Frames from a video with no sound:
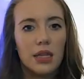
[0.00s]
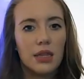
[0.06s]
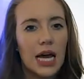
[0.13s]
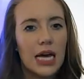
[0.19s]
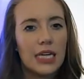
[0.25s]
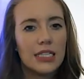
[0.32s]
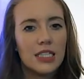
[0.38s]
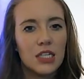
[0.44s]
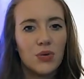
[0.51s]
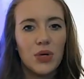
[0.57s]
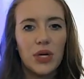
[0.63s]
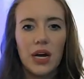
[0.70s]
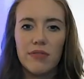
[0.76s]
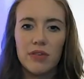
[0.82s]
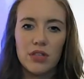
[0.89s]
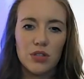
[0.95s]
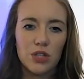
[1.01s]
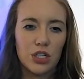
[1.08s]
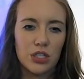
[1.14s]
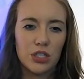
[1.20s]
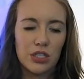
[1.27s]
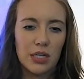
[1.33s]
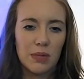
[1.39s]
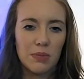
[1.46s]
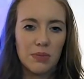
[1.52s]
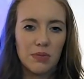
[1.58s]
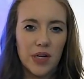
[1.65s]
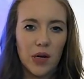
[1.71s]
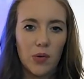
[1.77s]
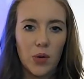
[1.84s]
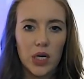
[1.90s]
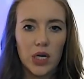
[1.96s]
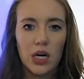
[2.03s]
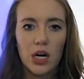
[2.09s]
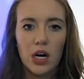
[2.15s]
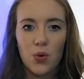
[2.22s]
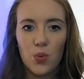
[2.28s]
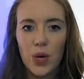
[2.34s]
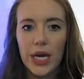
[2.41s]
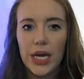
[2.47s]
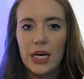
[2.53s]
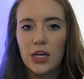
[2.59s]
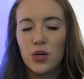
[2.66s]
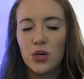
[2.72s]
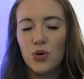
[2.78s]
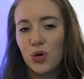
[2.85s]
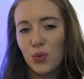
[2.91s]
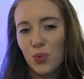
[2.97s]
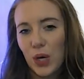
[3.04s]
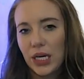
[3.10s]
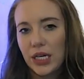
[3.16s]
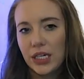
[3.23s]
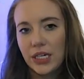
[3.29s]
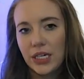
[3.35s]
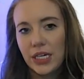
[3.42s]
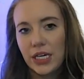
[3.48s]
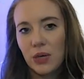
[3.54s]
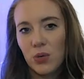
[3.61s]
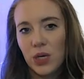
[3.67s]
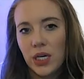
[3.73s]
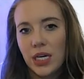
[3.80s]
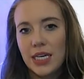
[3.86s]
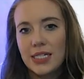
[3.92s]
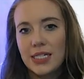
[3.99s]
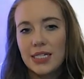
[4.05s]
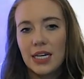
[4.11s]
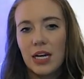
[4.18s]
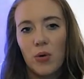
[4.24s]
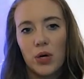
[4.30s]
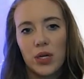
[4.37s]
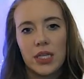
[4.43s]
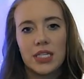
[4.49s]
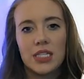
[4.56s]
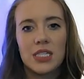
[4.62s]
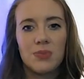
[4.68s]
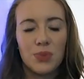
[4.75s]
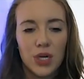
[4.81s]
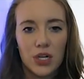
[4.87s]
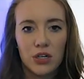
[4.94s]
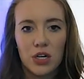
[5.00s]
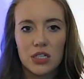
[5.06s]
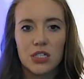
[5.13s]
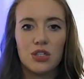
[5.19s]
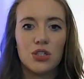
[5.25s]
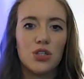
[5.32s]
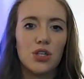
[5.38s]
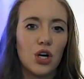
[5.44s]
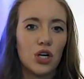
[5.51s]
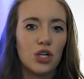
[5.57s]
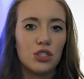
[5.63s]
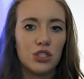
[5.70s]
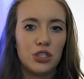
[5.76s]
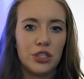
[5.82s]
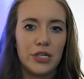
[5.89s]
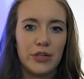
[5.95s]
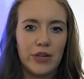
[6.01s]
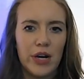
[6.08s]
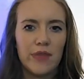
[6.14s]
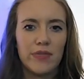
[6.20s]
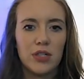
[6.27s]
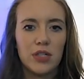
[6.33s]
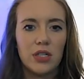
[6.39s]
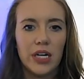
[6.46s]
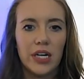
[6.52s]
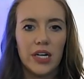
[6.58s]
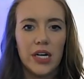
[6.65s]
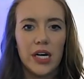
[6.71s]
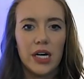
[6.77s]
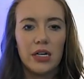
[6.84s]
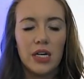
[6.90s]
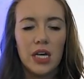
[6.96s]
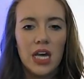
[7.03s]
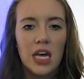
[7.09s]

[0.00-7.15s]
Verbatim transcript: Lastly, we have our largest type of network. A WAN or wide area network is a network that's spread across a large geographical area.